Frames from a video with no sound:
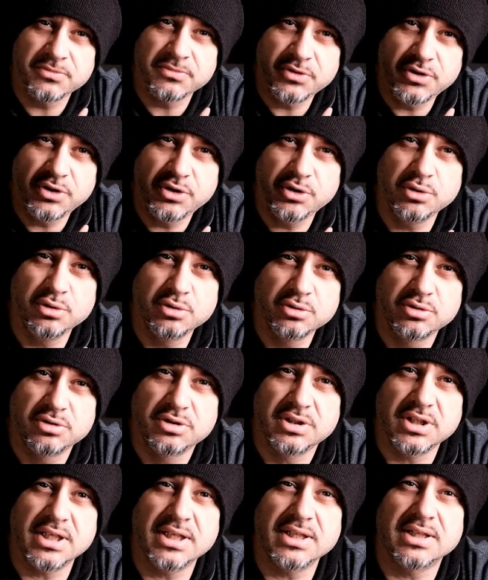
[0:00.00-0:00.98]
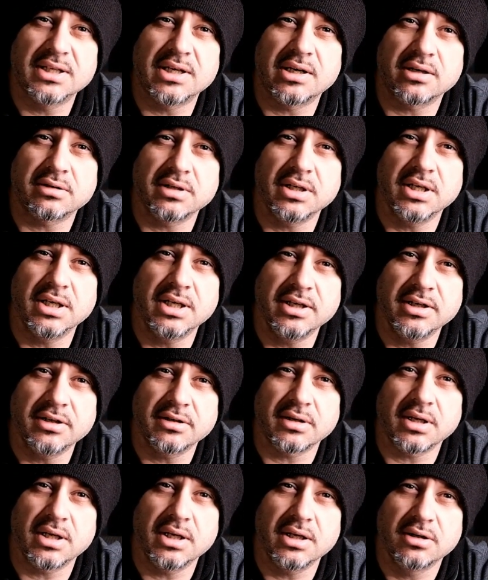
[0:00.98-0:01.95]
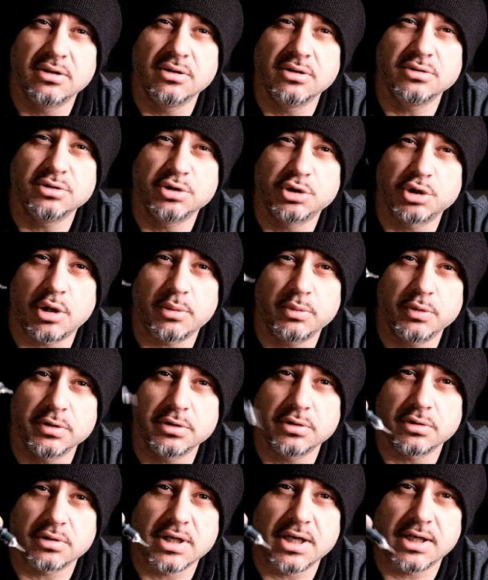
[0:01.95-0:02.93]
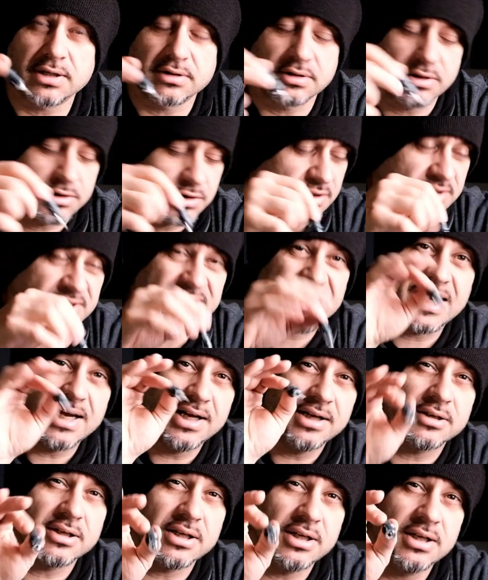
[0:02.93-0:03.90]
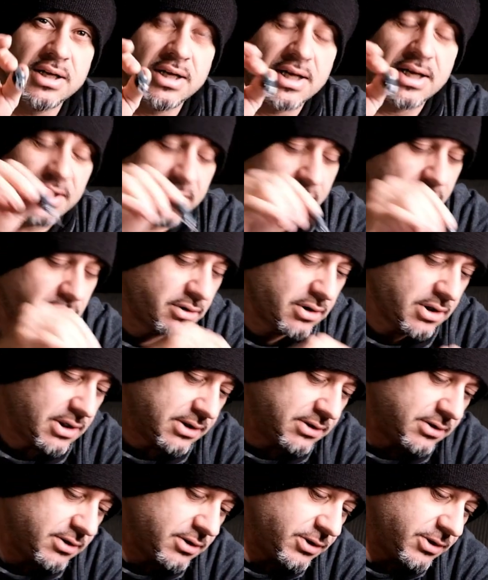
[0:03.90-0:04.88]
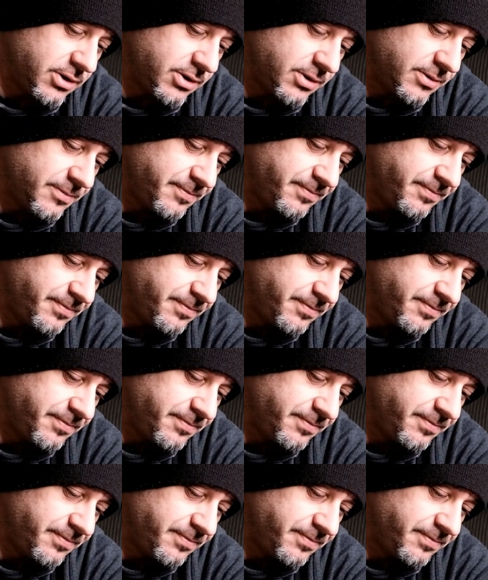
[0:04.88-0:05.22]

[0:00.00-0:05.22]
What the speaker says: you did a really good job with your cartridges. I really like your cartridges.